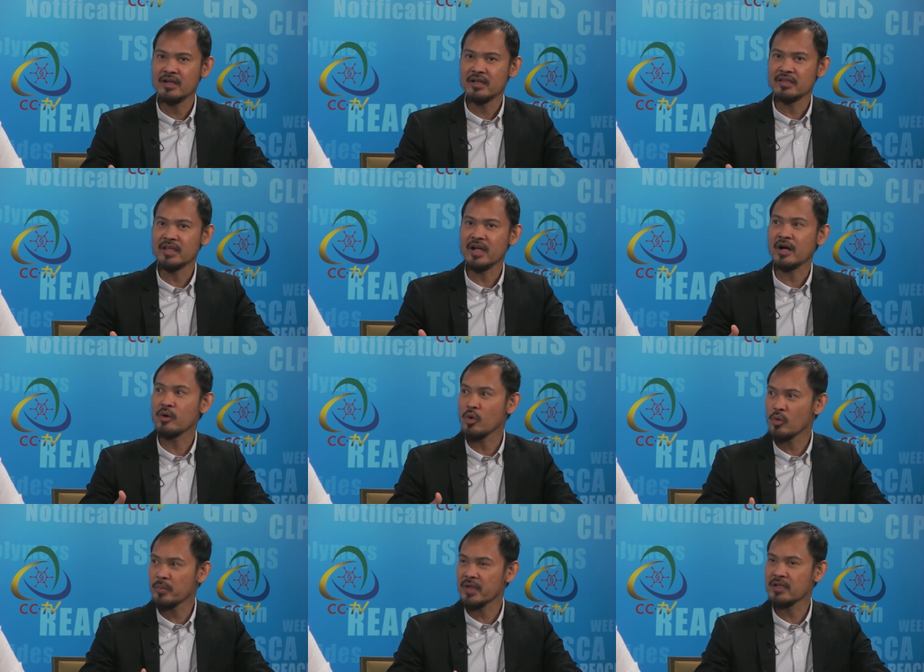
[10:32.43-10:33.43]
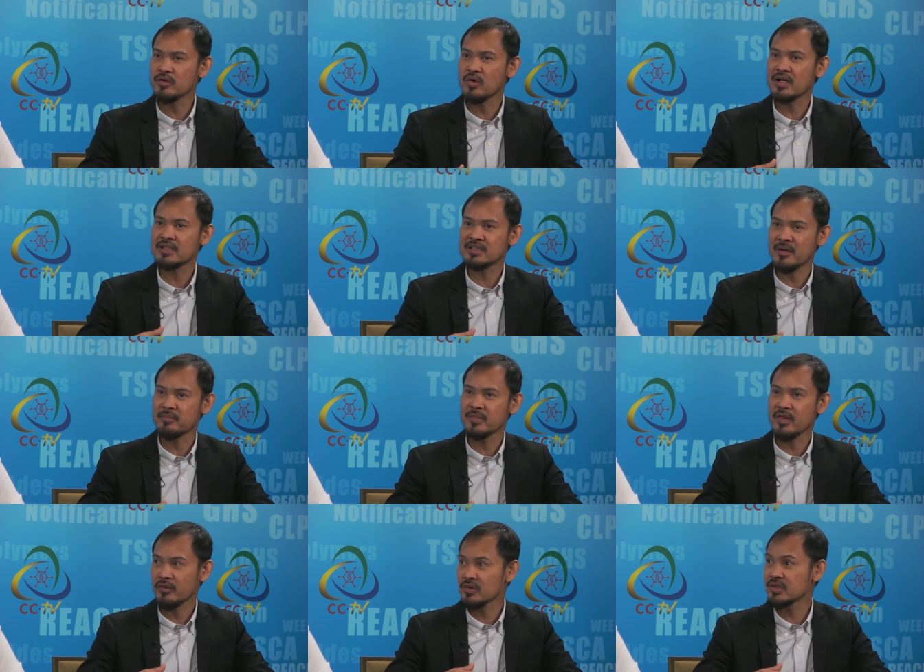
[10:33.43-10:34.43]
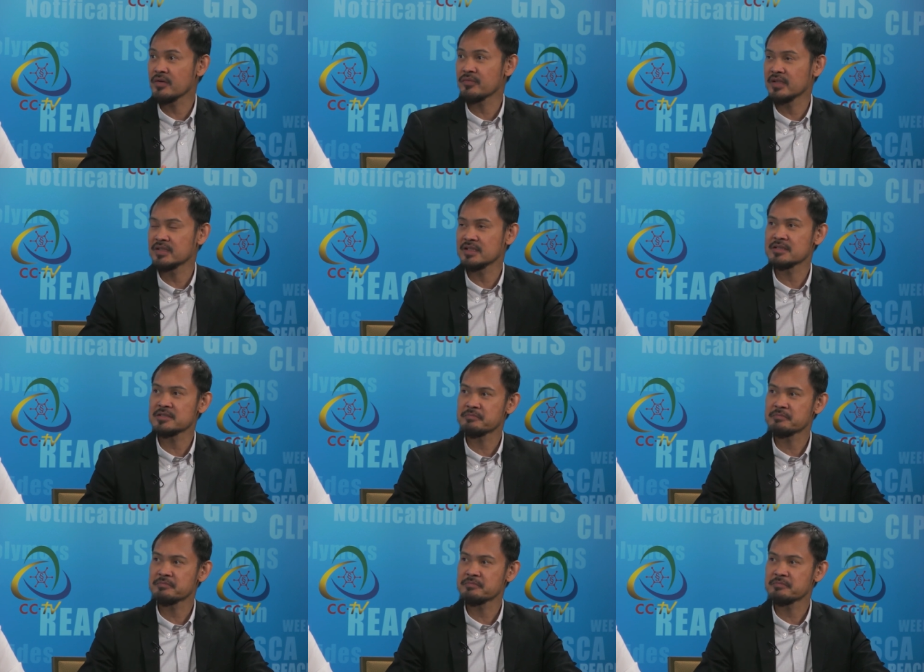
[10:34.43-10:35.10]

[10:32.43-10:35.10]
they are open to accept those differences.